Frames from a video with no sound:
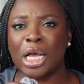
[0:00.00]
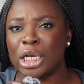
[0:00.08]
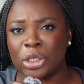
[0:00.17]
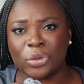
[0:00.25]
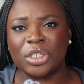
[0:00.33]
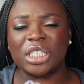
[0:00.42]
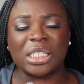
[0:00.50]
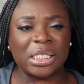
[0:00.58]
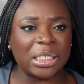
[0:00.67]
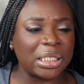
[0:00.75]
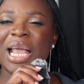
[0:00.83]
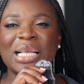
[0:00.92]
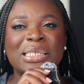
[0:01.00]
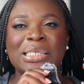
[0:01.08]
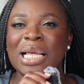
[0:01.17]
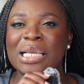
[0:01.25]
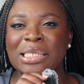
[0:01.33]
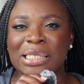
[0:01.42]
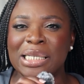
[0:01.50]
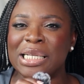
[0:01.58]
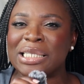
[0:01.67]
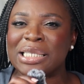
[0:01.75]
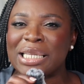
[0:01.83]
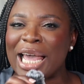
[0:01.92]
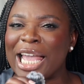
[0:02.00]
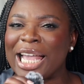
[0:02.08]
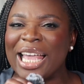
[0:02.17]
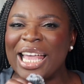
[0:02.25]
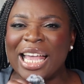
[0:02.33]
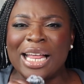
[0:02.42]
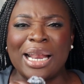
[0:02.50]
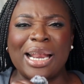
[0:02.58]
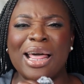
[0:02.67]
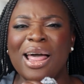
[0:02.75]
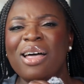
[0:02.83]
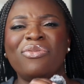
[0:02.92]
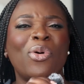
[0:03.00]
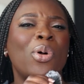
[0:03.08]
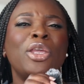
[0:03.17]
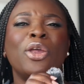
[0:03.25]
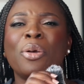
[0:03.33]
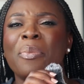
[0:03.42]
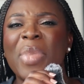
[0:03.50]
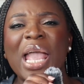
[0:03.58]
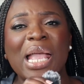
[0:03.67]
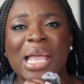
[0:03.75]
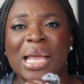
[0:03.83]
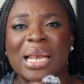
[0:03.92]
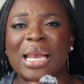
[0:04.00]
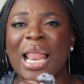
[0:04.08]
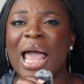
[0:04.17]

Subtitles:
Lucius. Next lesson is like love on your man.